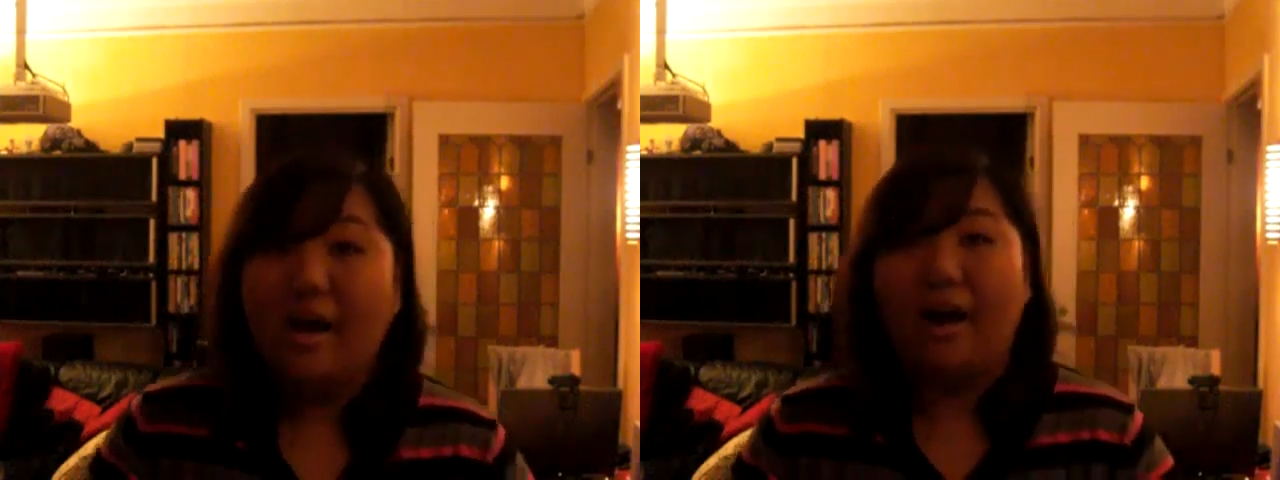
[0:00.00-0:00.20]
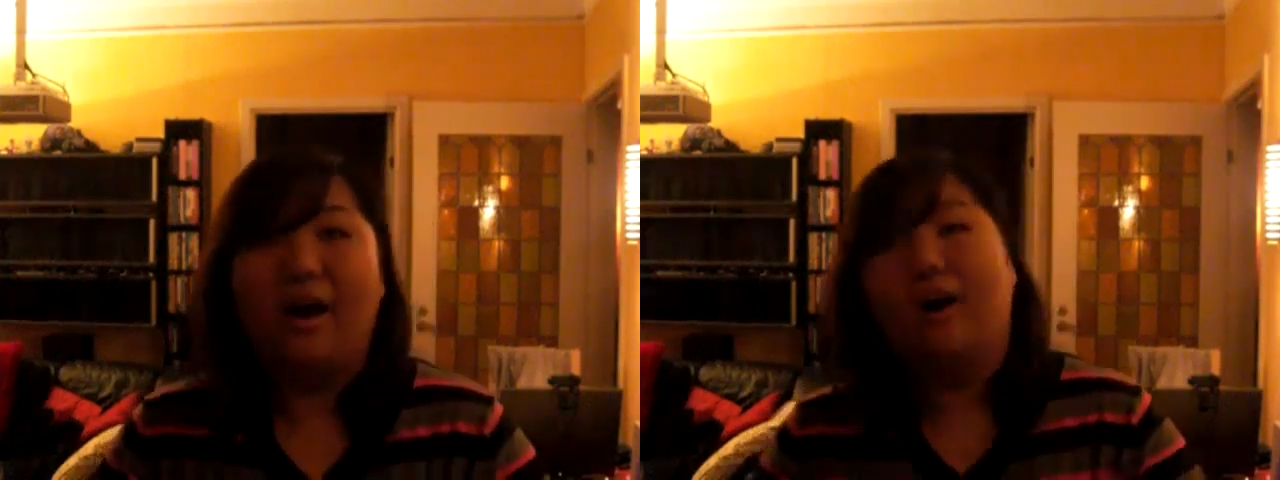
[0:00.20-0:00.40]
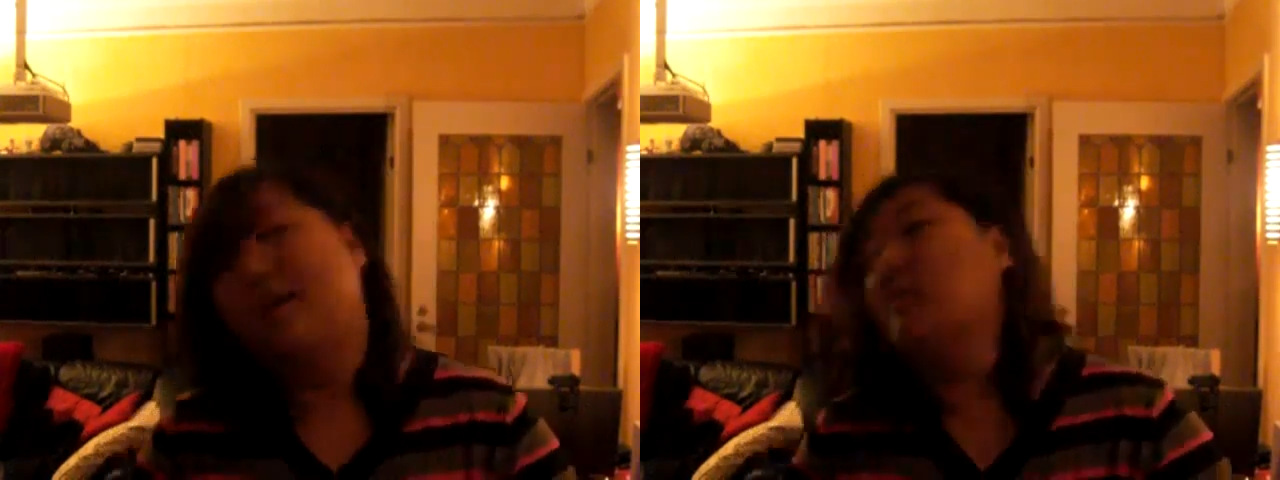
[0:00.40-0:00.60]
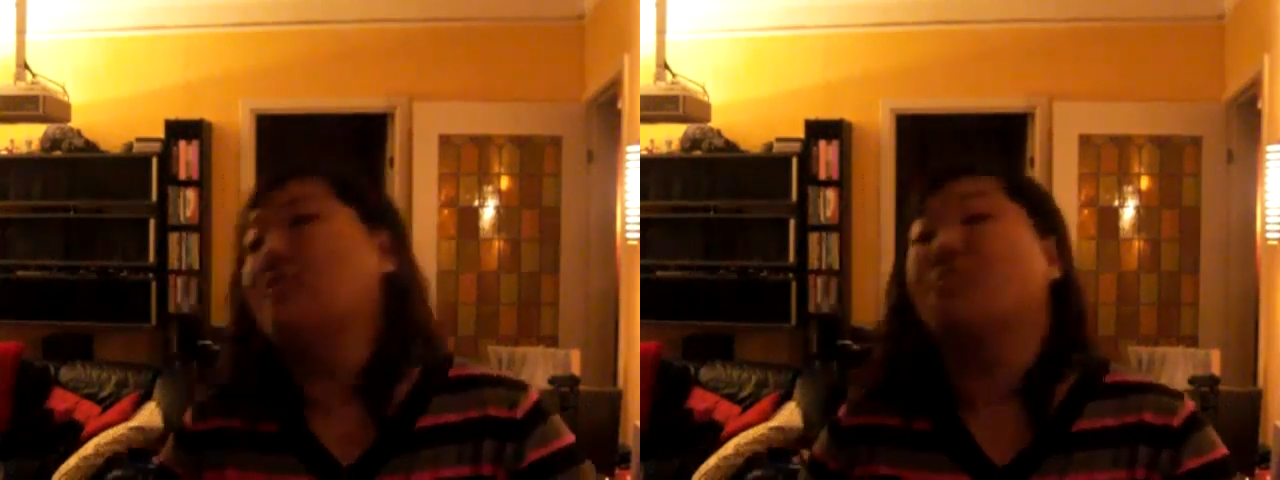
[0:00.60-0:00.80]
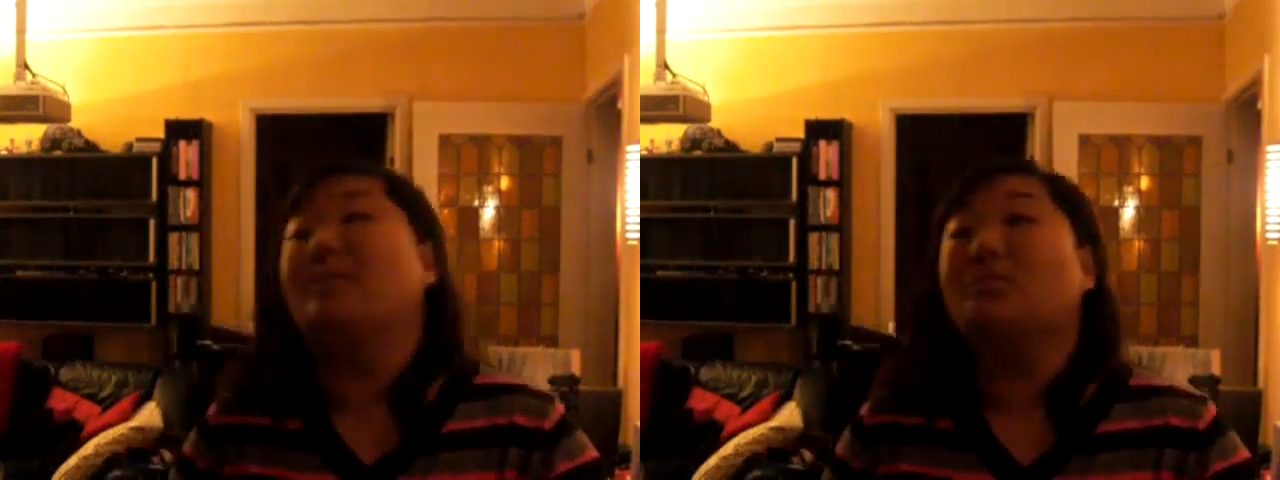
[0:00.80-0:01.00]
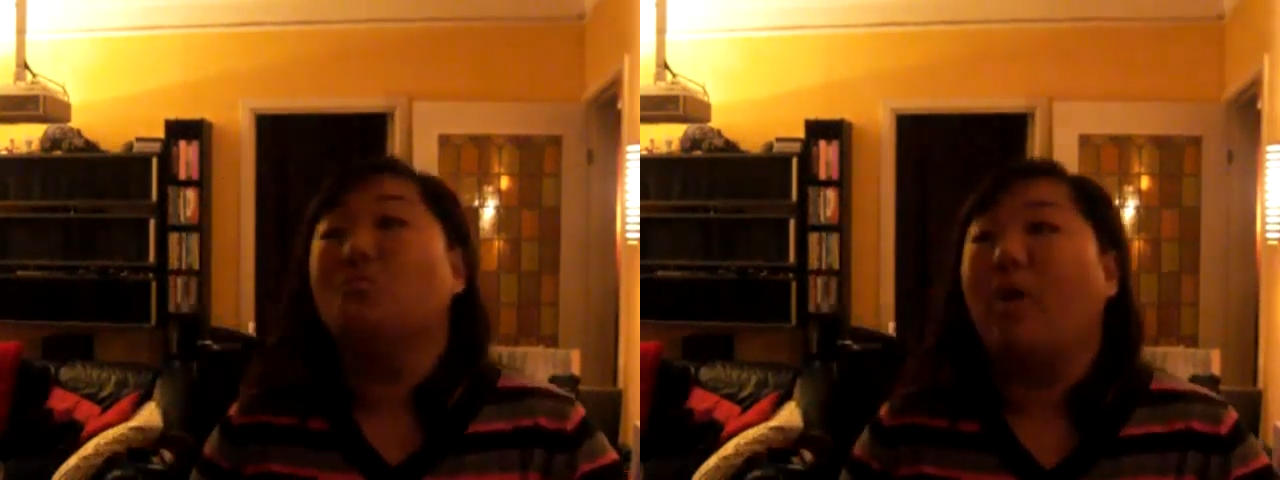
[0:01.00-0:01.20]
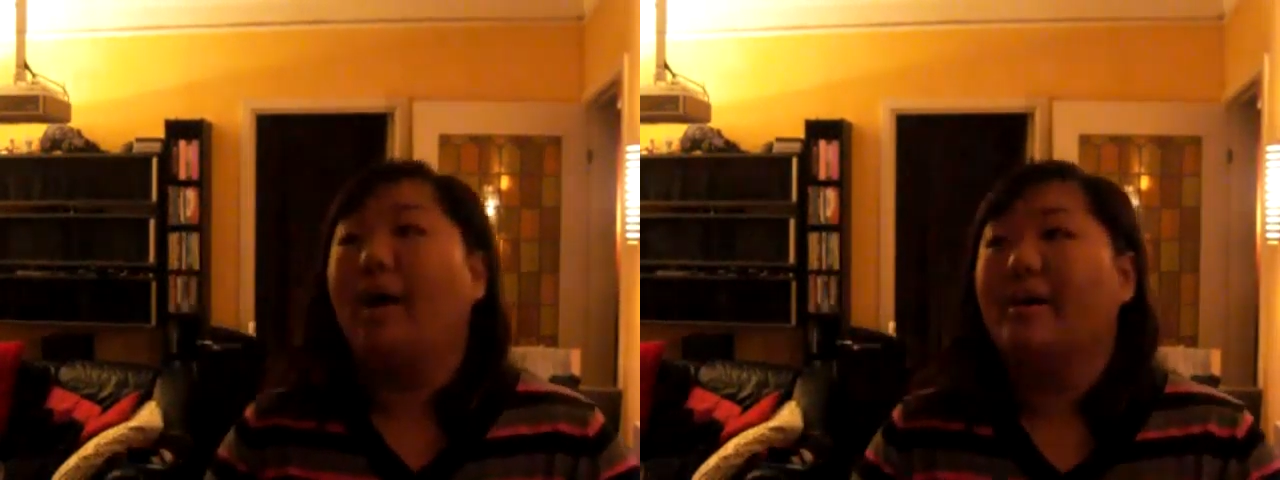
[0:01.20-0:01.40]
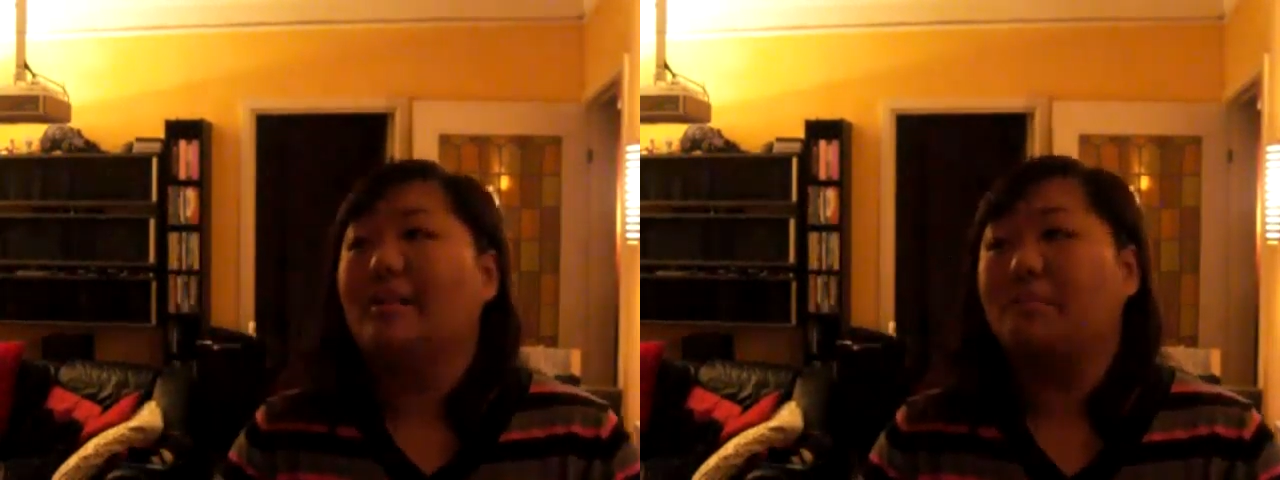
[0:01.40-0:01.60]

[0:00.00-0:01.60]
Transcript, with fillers: uh, the reason why is